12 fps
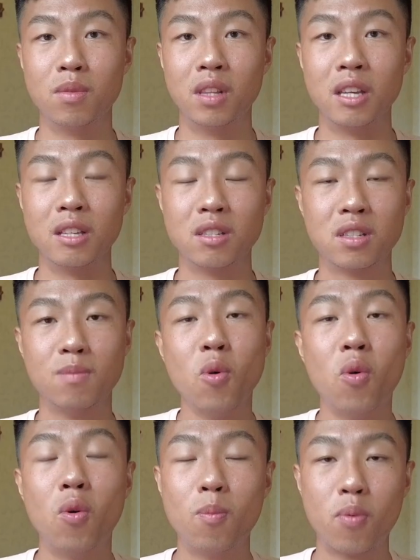like
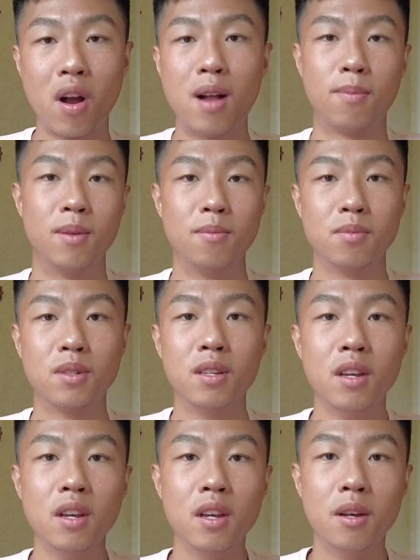small problems.
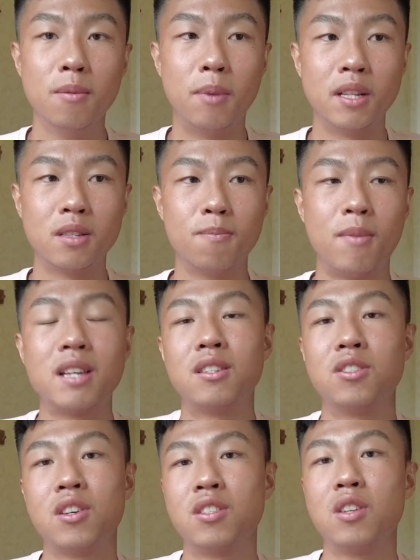But my
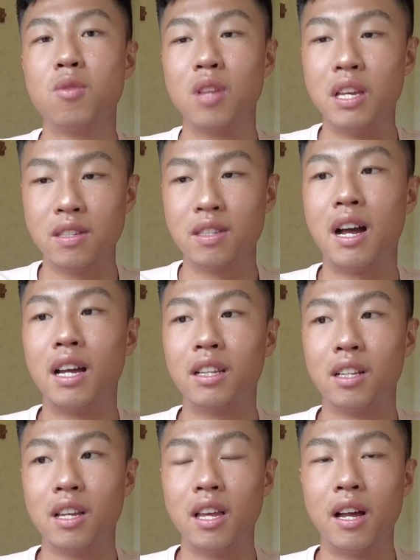suggestion is that,
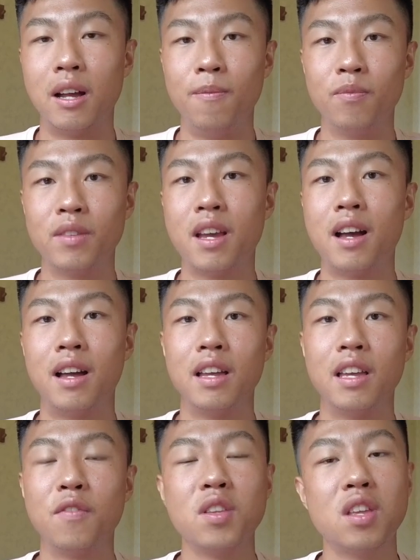
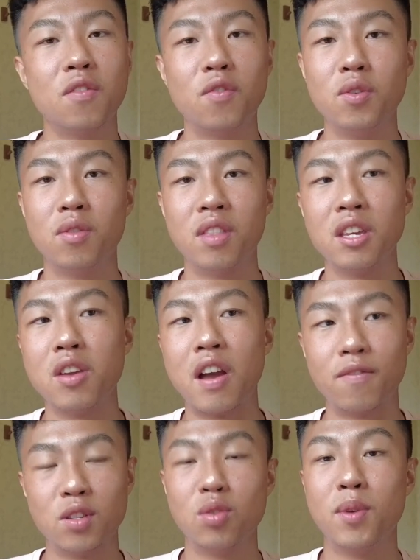even if you think you
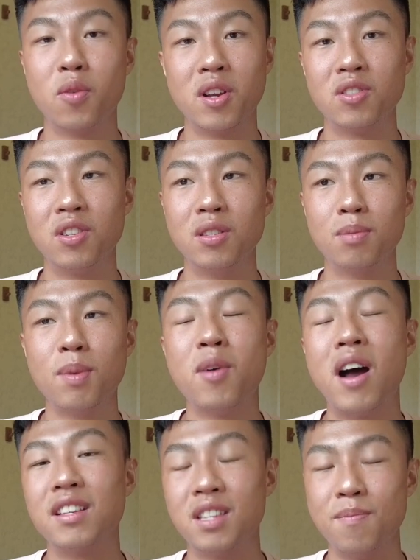have stupid questions, people
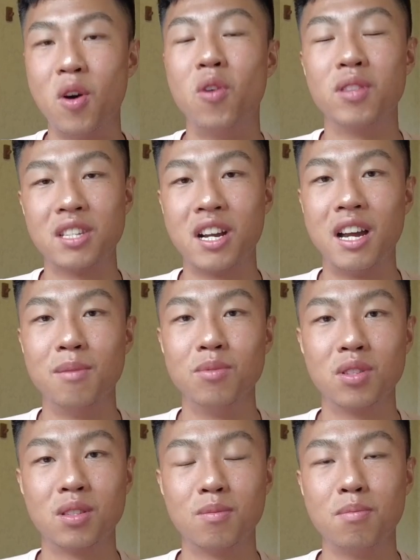ask them all the time.
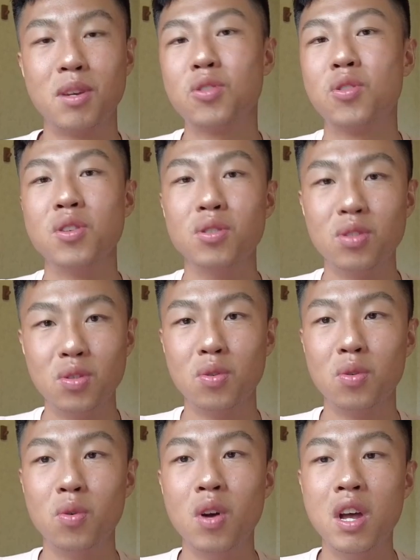Just make sure you do